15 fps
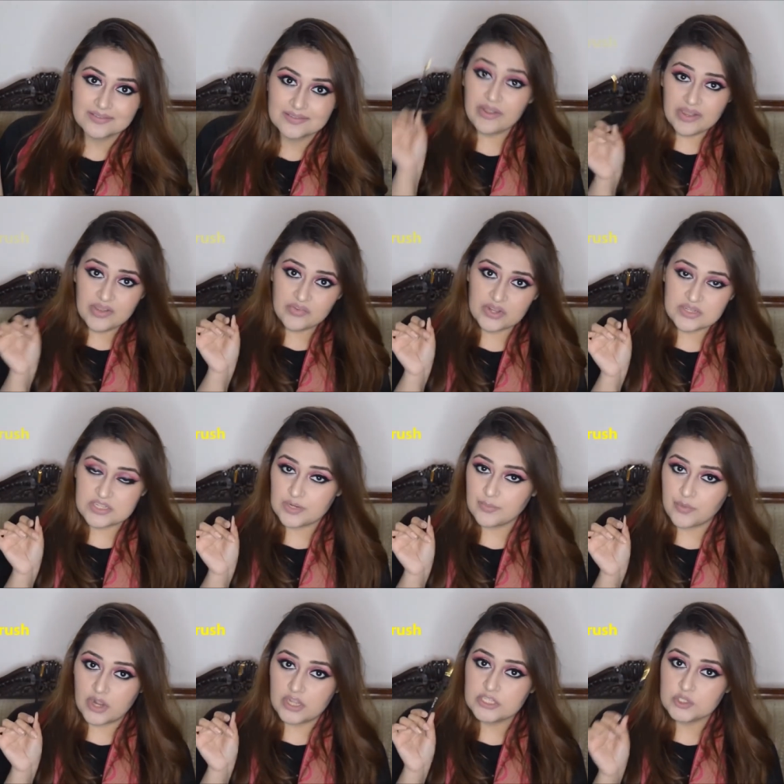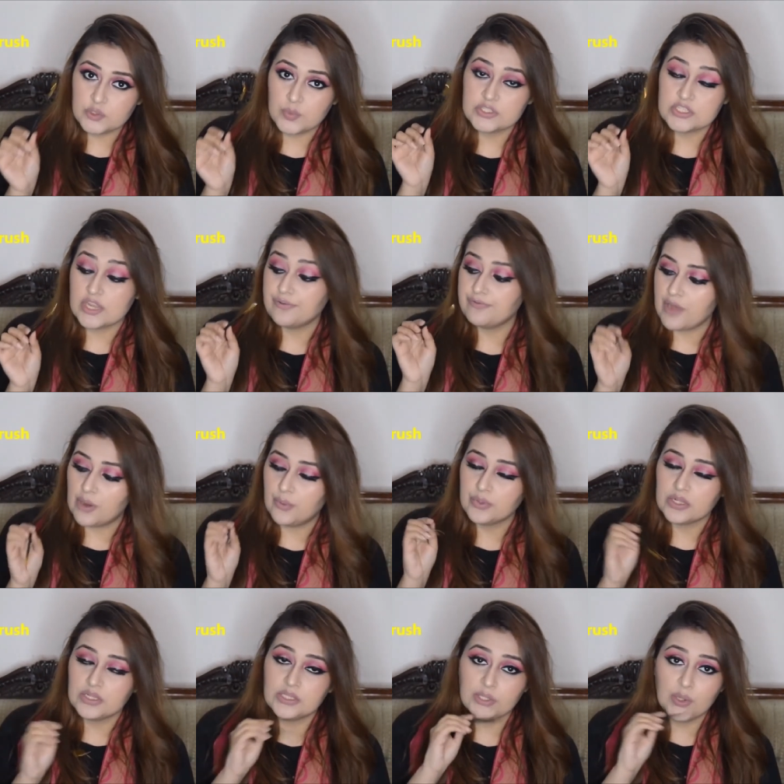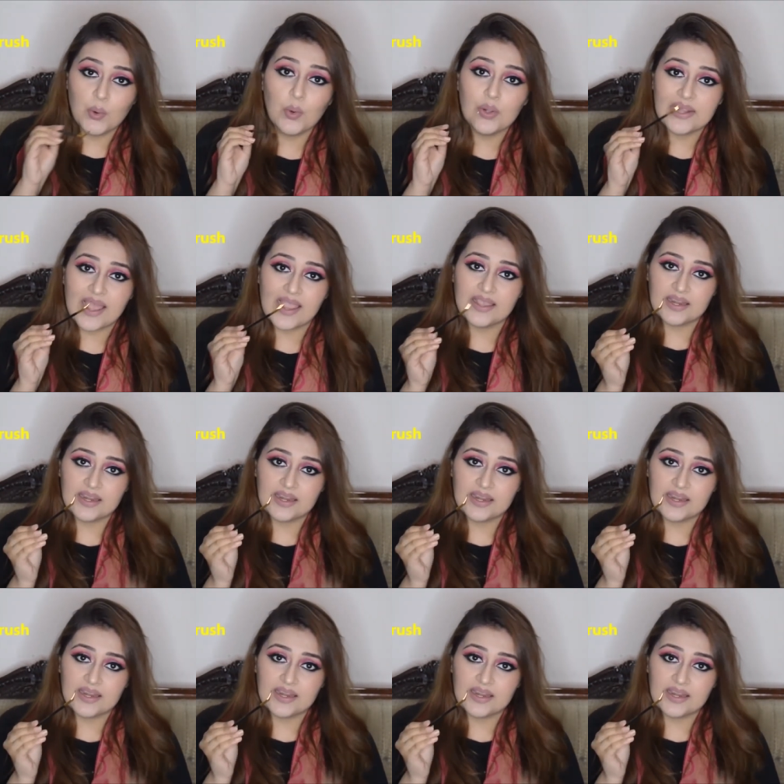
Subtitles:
Interesting brush which I found in the whole line